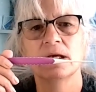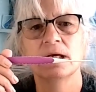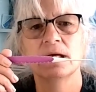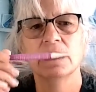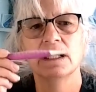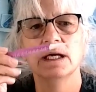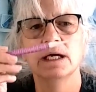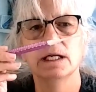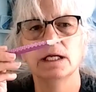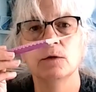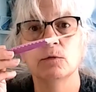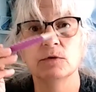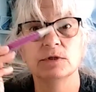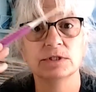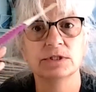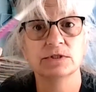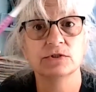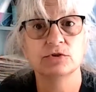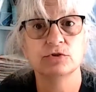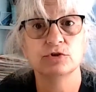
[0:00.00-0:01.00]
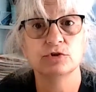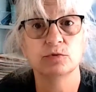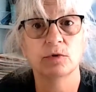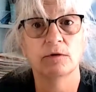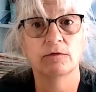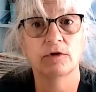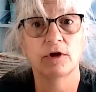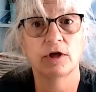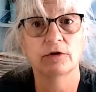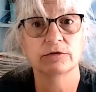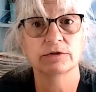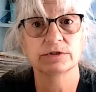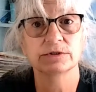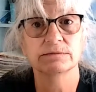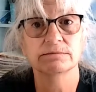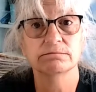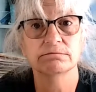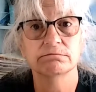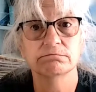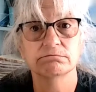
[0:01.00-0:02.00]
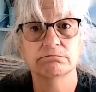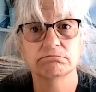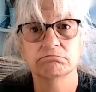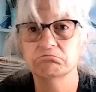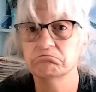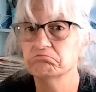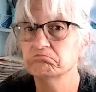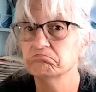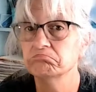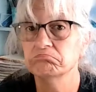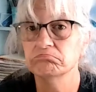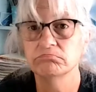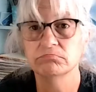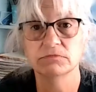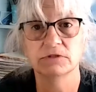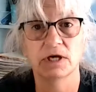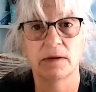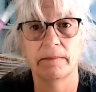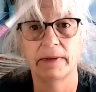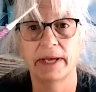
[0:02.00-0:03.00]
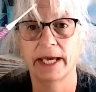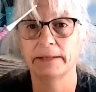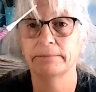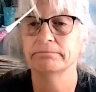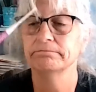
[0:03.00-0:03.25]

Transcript: and it was $12. Not bad.